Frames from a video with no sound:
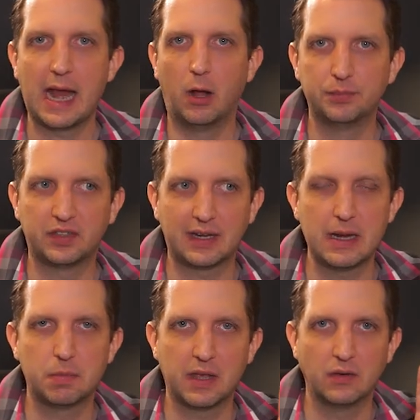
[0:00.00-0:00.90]
helps to
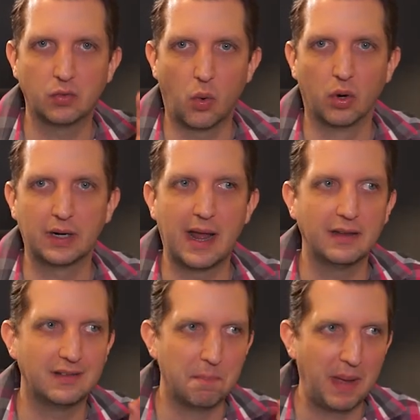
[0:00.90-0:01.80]
keep things
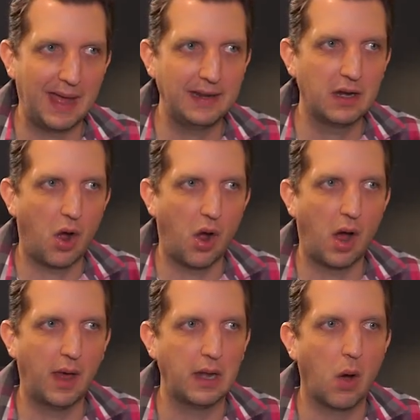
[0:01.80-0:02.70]
organized depending
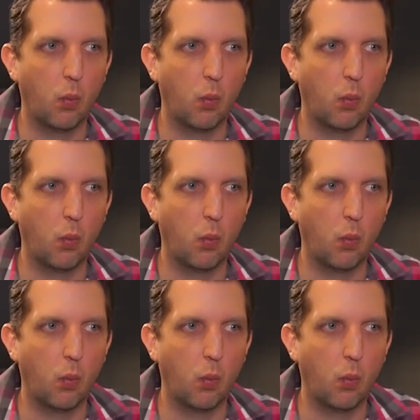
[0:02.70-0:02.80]
on